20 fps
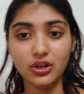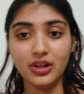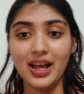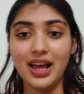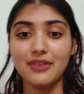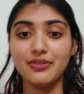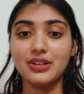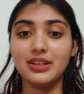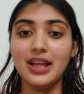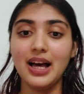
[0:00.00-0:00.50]
or
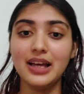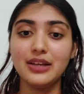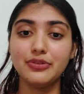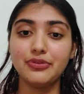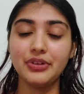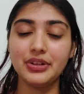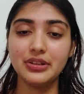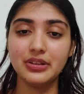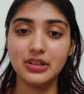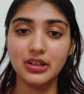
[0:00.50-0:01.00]
have a
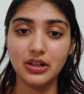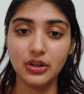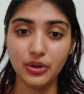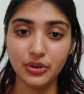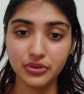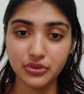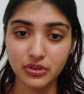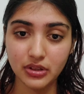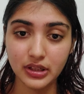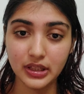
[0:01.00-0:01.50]
life
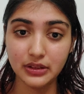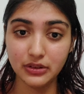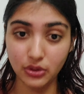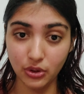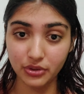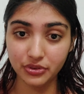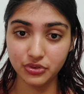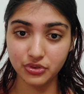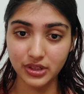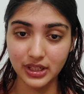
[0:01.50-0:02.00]
in
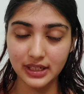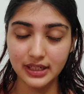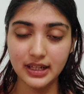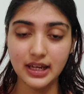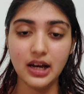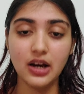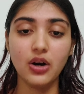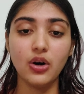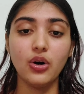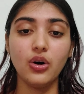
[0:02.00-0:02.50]

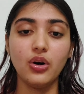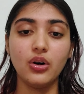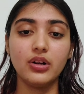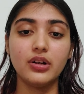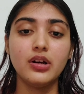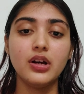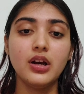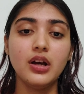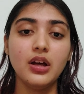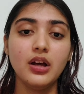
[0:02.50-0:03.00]
Australia, or